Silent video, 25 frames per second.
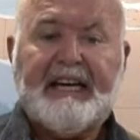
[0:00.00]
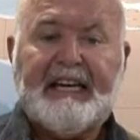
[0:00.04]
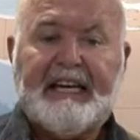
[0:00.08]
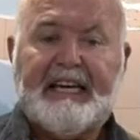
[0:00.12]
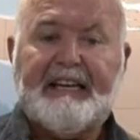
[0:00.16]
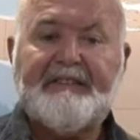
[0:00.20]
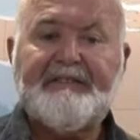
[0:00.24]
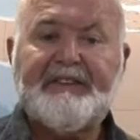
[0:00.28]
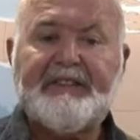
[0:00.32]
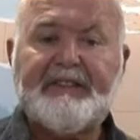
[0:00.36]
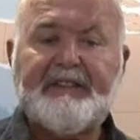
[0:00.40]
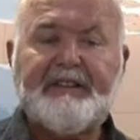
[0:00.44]

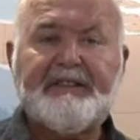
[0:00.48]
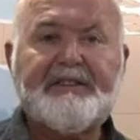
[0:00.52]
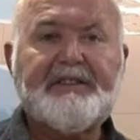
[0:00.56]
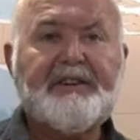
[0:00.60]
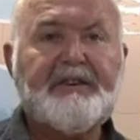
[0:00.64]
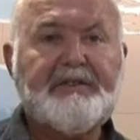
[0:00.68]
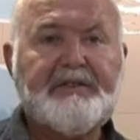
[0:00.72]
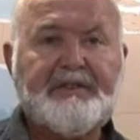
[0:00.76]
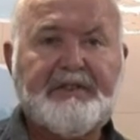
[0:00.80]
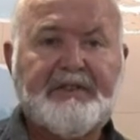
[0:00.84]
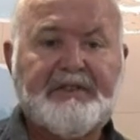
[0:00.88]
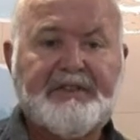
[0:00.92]
even the
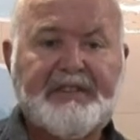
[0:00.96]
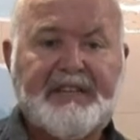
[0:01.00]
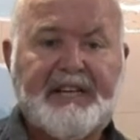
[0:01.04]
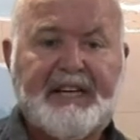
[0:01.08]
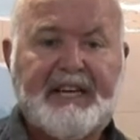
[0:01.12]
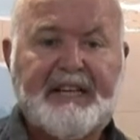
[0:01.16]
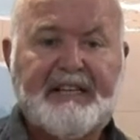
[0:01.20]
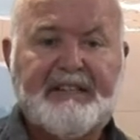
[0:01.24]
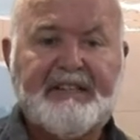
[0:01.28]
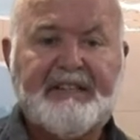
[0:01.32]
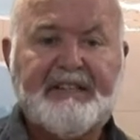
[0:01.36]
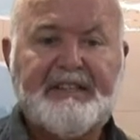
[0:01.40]
social
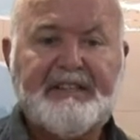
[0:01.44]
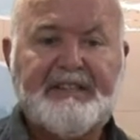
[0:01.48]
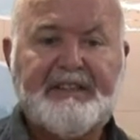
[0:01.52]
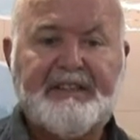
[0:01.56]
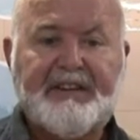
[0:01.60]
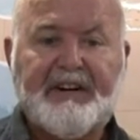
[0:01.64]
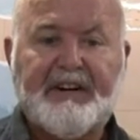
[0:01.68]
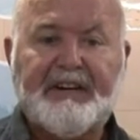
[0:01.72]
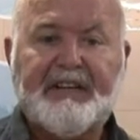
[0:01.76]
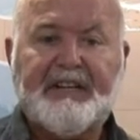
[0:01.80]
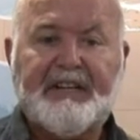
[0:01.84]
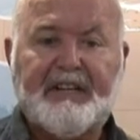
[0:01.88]
sciences
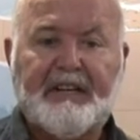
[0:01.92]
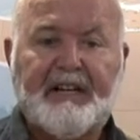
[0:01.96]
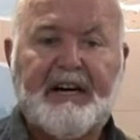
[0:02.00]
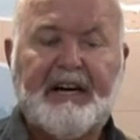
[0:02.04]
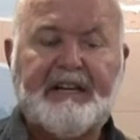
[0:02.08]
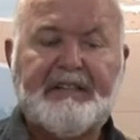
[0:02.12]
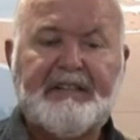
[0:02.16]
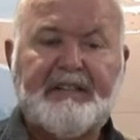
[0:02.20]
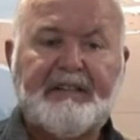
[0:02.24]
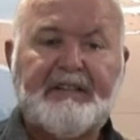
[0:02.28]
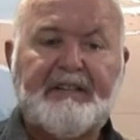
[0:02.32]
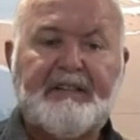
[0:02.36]
and
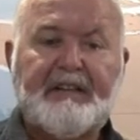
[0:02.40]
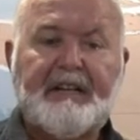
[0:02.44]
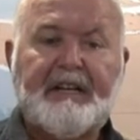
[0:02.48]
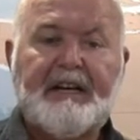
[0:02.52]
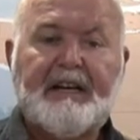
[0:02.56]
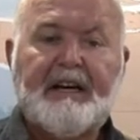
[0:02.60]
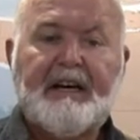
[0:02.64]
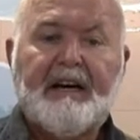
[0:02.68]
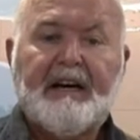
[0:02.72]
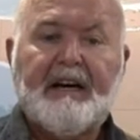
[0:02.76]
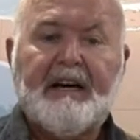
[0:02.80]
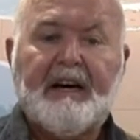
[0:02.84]
archaeological
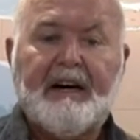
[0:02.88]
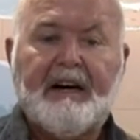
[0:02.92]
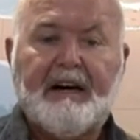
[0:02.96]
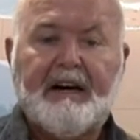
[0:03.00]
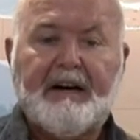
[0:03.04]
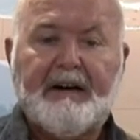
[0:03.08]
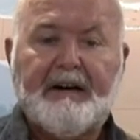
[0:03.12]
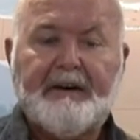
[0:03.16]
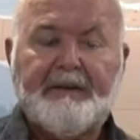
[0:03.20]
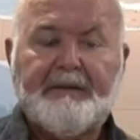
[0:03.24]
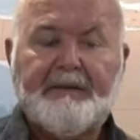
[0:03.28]
uh,